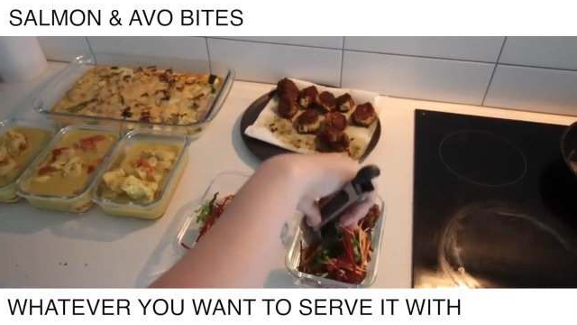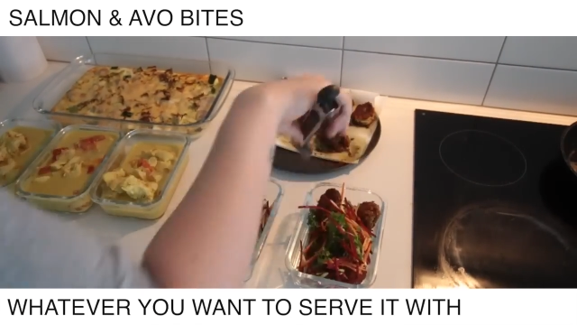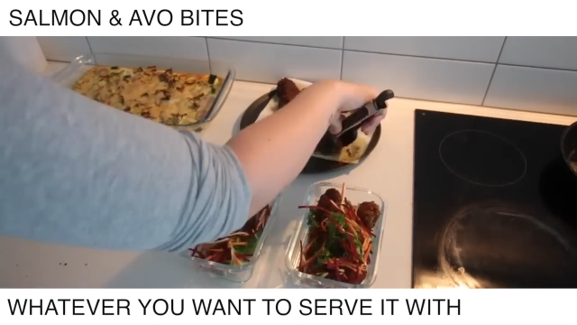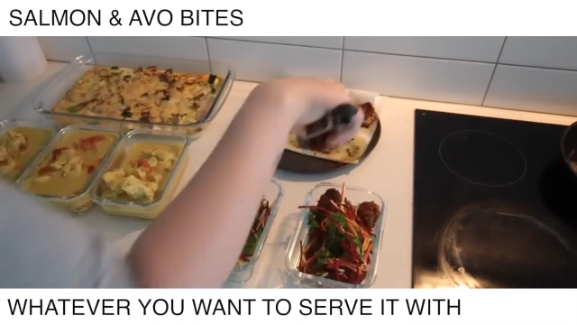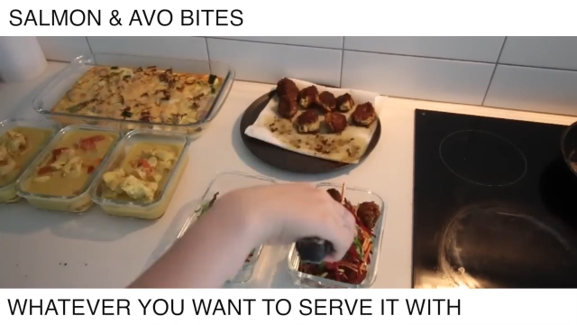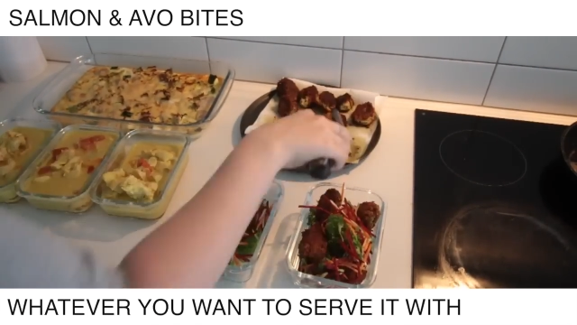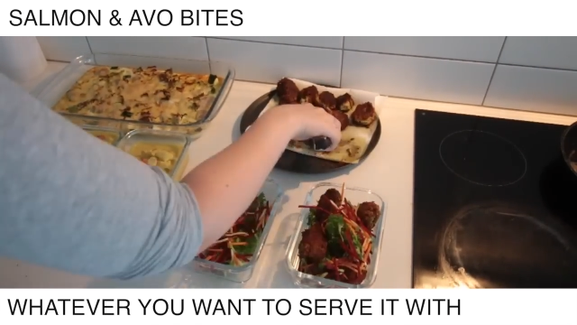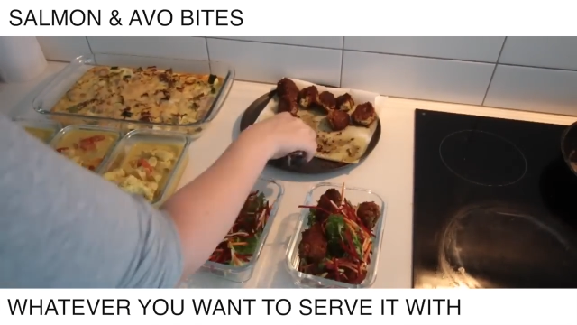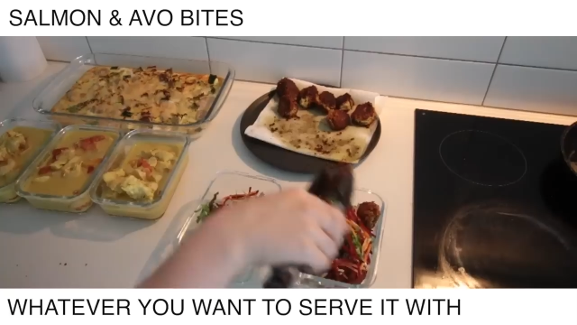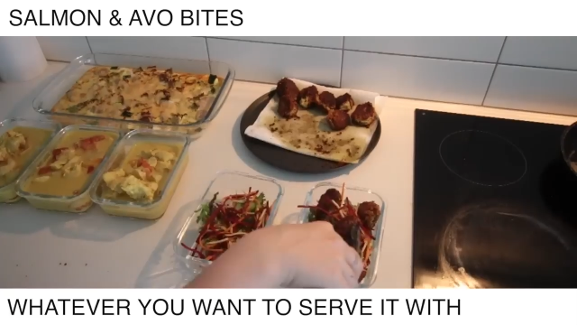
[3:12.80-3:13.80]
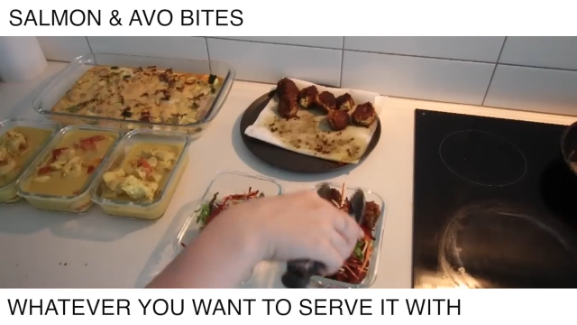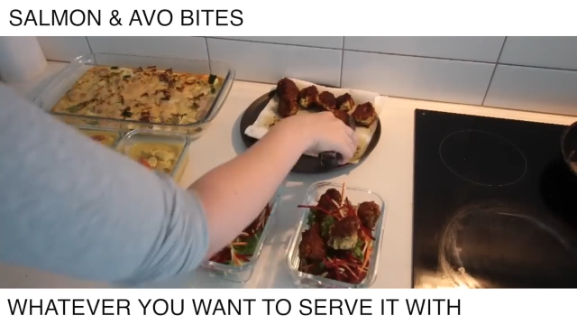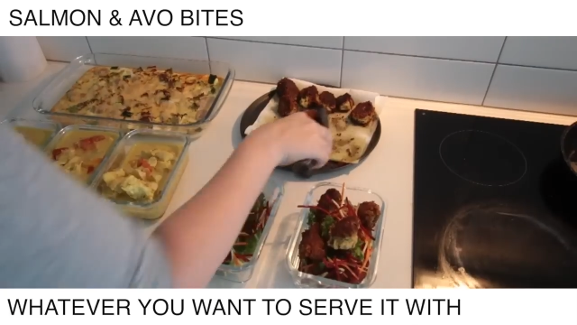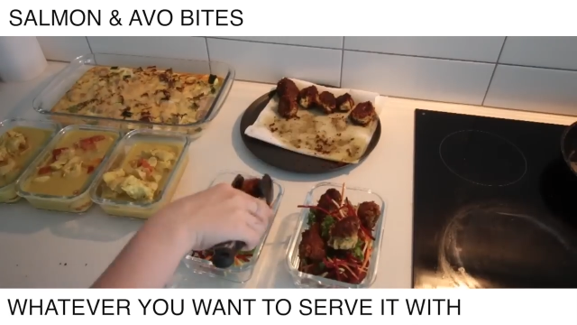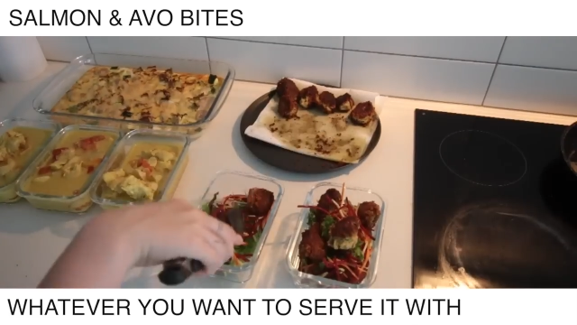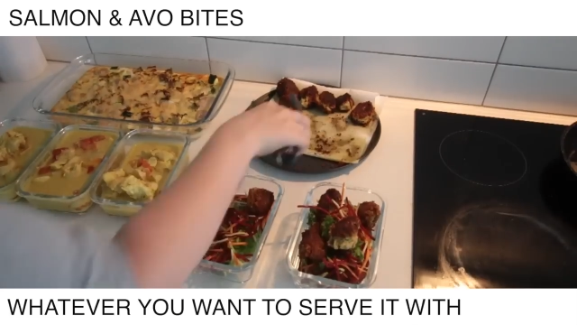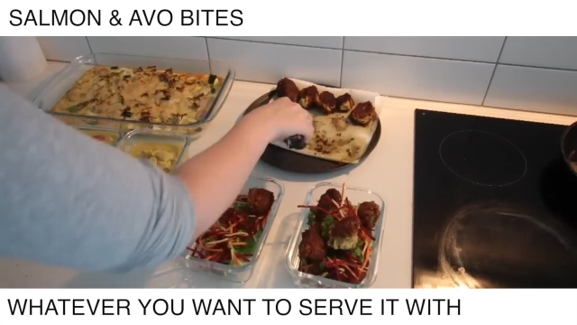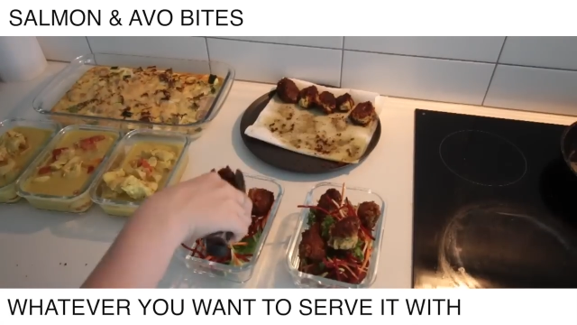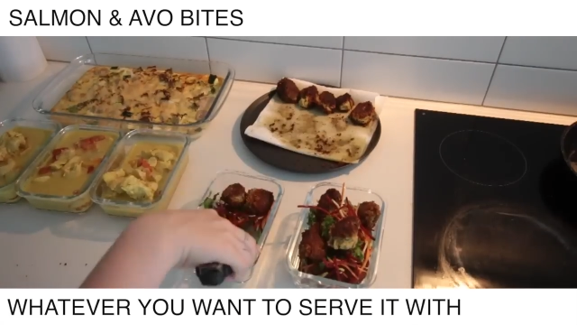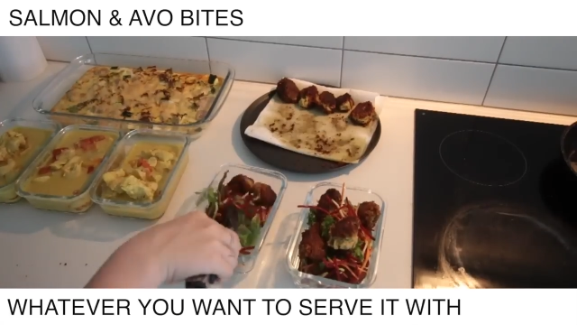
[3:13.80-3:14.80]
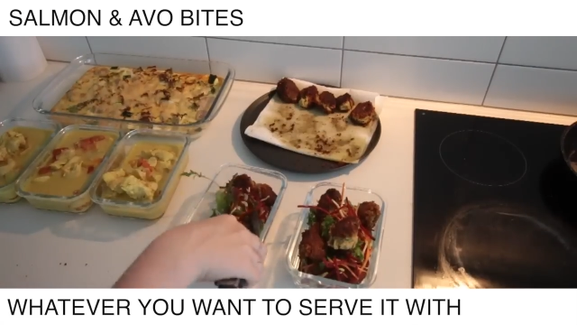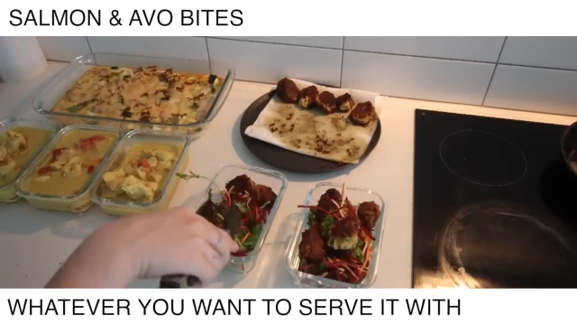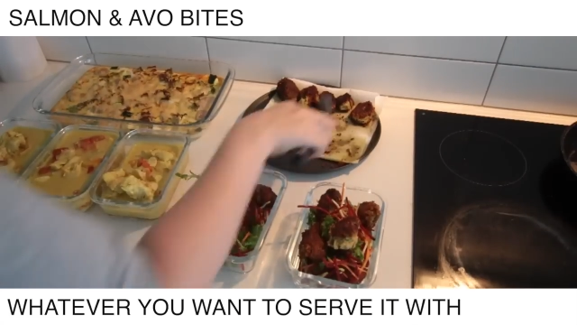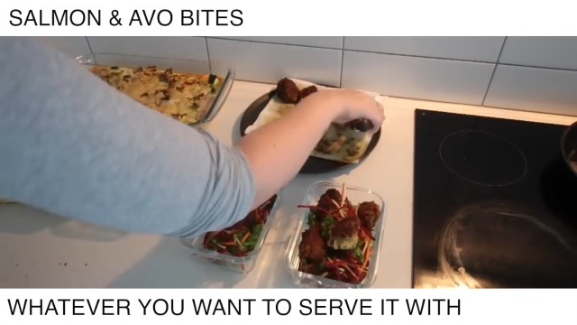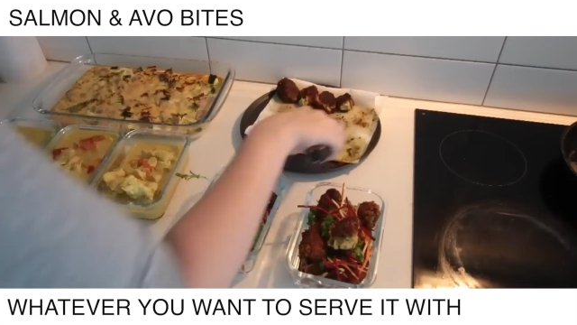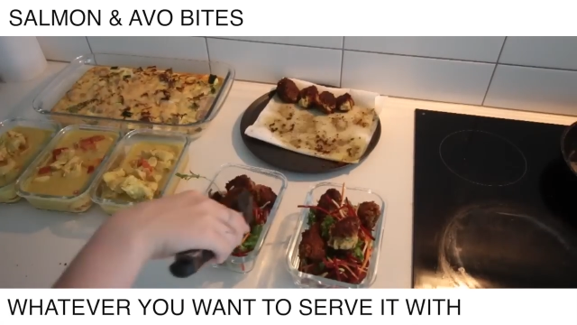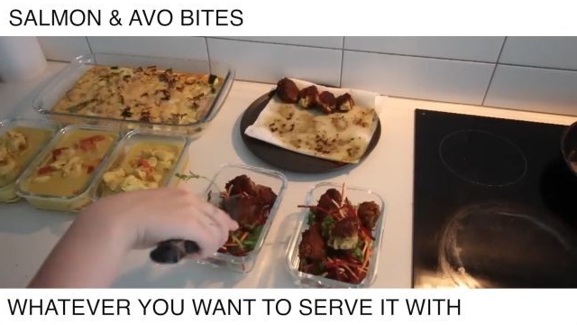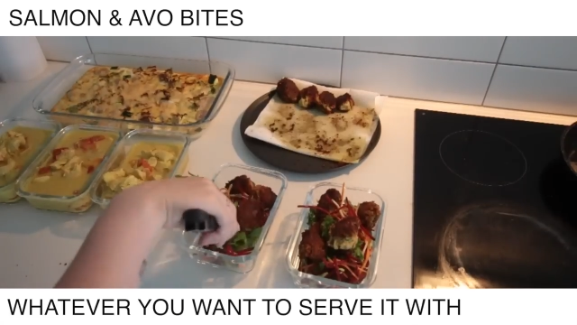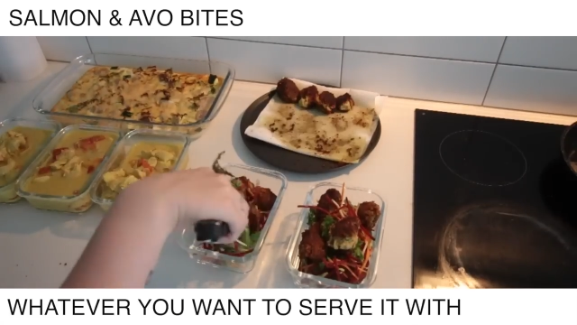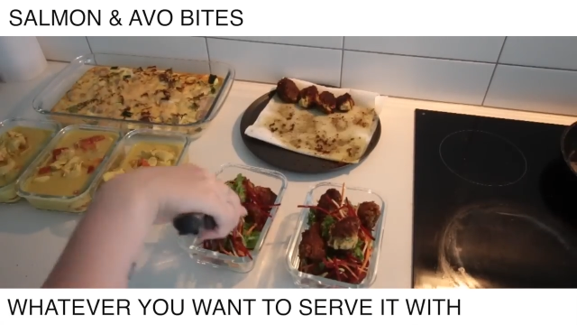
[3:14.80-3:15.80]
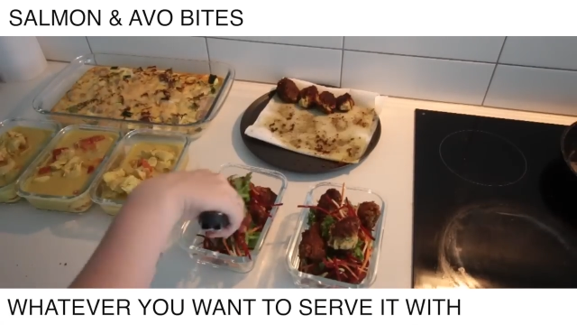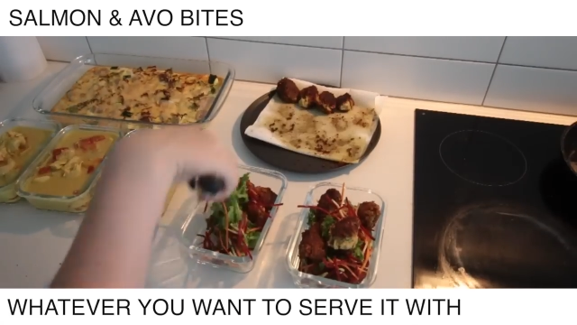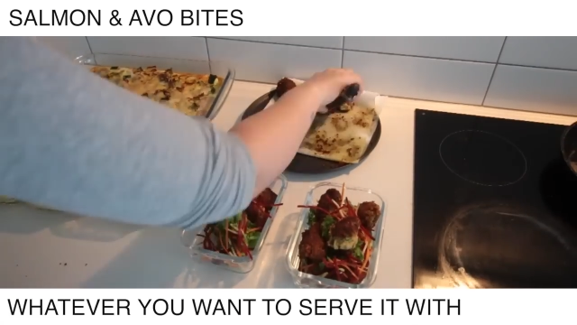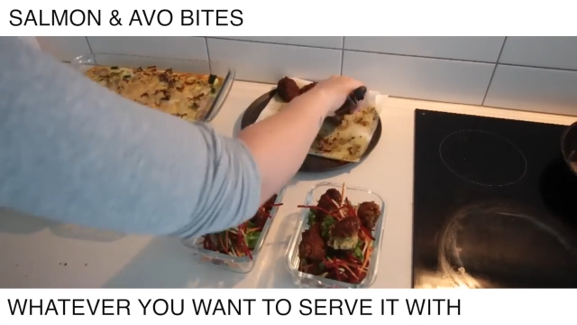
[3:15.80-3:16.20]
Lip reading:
Nobody's mouth can be seen.